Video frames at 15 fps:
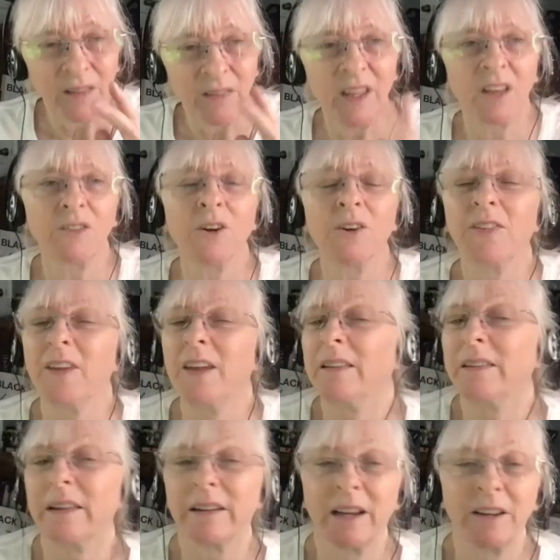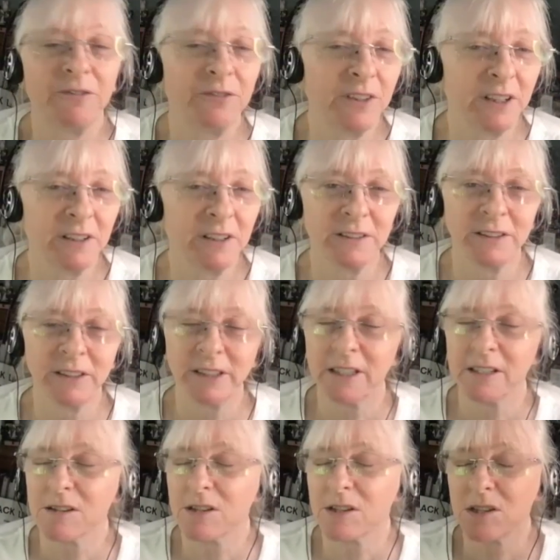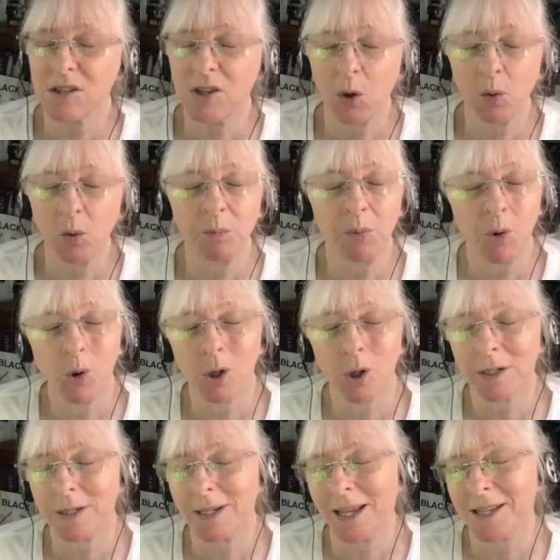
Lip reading: The other thing that I feel is so important,